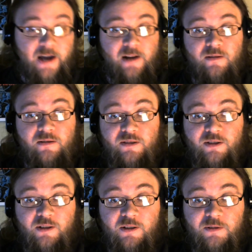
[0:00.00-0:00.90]
Yeah,
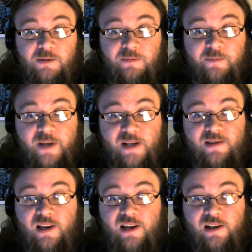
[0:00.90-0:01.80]
so
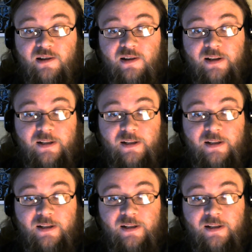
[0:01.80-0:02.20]
that's that.